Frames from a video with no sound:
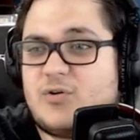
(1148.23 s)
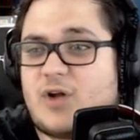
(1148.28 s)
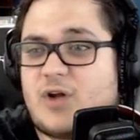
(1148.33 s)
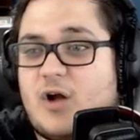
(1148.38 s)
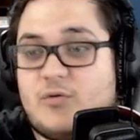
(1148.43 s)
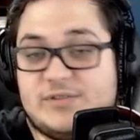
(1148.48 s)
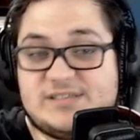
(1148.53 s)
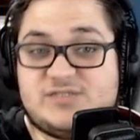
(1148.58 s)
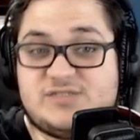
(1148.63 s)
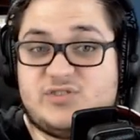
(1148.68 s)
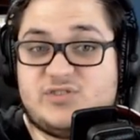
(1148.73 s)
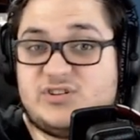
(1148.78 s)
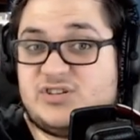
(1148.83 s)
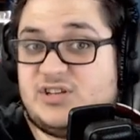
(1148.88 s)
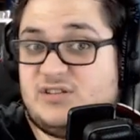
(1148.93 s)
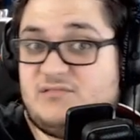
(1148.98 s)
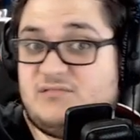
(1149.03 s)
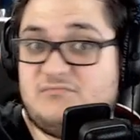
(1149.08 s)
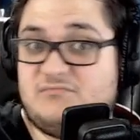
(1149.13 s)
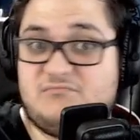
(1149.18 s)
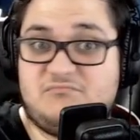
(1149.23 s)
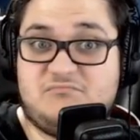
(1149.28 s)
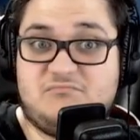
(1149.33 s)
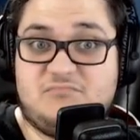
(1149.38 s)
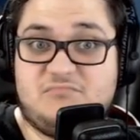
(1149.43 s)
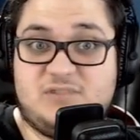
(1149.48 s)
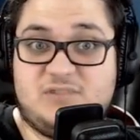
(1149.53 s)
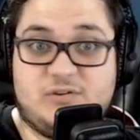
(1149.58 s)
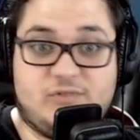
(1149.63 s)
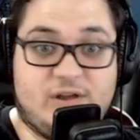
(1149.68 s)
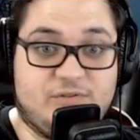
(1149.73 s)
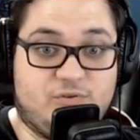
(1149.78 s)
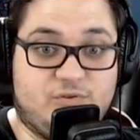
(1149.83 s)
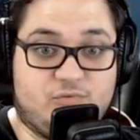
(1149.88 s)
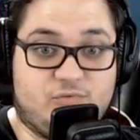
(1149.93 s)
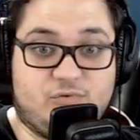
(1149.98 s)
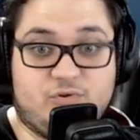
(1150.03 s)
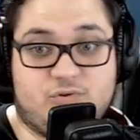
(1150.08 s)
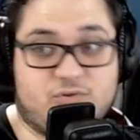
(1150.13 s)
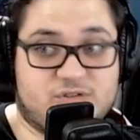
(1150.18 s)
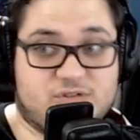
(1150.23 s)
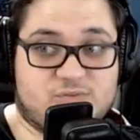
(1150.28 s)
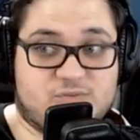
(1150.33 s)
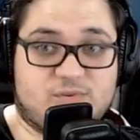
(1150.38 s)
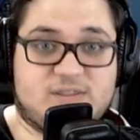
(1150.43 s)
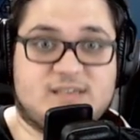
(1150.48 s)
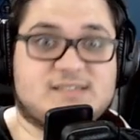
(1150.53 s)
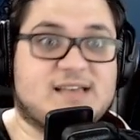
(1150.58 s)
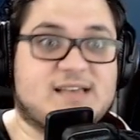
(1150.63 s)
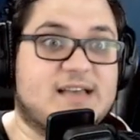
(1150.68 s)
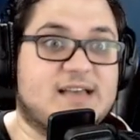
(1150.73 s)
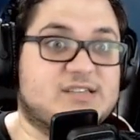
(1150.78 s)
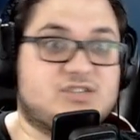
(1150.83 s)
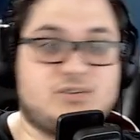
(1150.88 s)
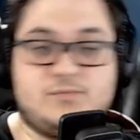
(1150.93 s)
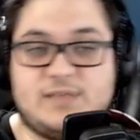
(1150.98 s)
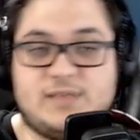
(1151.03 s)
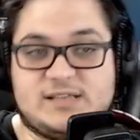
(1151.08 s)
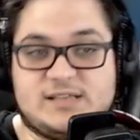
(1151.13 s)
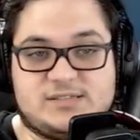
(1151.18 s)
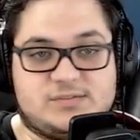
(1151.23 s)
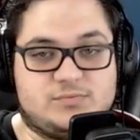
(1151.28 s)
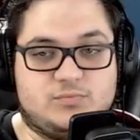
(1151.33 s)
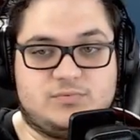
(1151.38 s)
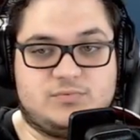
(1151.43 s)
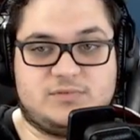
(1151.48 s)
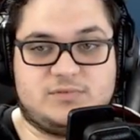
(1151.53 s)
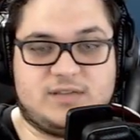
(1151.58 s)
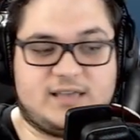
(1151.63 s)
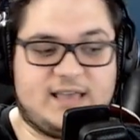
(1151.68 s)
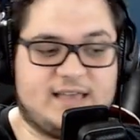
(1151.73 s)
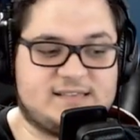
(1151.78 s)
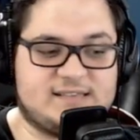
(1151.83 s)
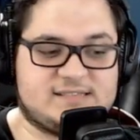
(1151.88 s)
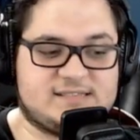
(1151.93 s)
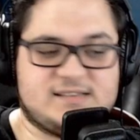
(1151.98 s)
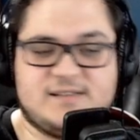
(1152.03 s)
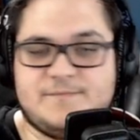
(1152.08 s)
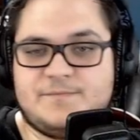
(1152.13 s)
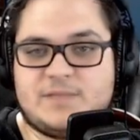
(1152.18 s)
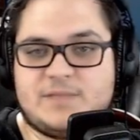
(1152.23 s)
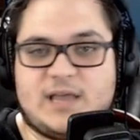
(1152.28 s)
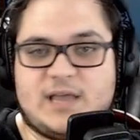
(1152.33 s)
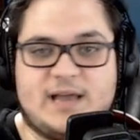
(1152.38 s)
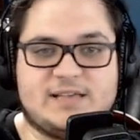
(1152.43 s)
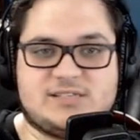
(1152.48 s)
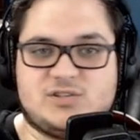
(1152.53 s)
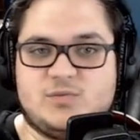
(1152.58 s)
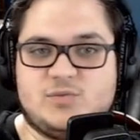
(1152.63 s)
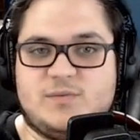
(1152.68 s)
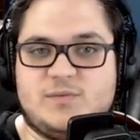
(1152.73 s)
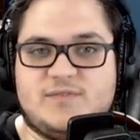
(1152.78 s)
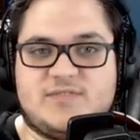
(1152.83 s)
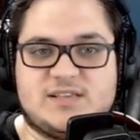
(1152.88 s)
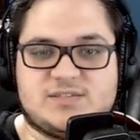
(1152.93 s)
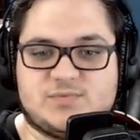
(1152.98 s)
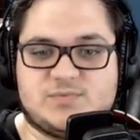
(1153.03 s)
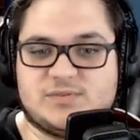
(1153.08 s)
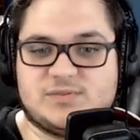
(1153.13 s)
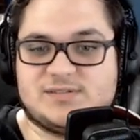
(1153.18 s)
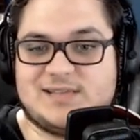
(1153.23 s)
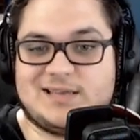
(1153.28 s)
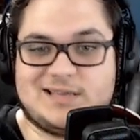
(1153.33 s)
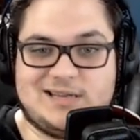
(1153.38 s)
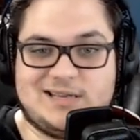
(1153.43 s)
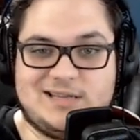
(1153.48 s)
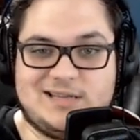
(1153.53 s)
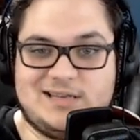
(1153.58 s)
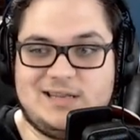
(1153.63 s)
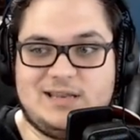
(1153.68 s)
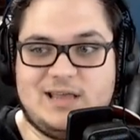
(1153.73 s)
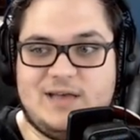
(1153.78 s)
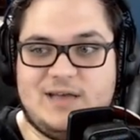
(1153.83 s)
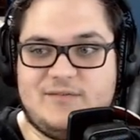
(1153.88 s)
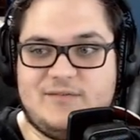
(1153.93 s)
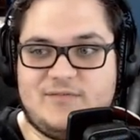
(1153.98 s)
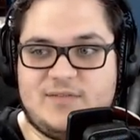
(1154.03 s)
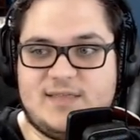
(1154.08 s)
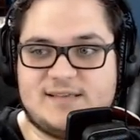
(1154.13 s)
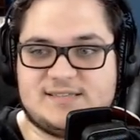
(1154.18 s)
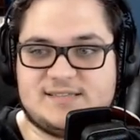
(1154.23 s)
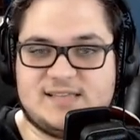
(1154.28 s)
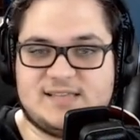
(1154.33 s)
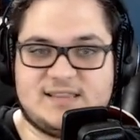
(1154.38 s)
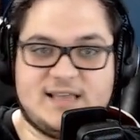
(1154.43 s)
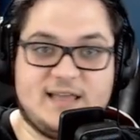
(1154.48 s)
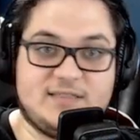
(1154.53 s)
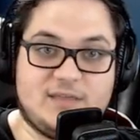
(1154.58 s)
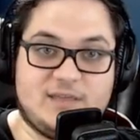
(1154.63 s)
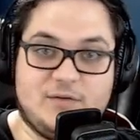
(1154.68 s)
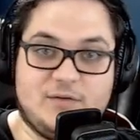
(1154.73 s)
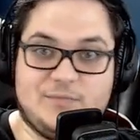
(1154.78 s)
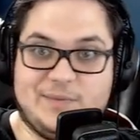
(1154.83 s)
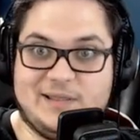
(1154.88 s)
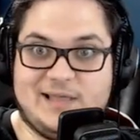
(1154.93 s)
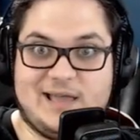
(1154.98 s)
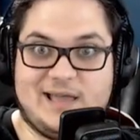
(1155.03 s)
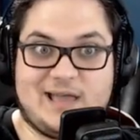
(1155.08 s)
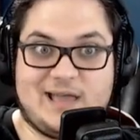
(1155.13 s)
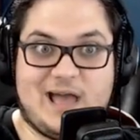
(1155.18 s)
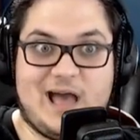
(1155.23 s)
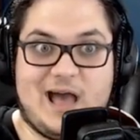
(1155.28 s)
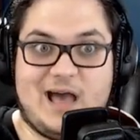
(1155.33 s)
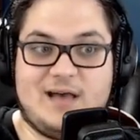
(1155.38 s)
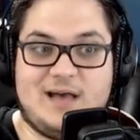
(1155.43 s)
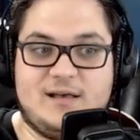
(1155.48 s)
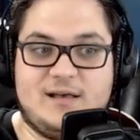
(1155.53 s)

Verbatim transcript: Are we stretching around the rules with this? I assume that's the case. I assume if this was like an indie dev and they said that, they would be like, ha.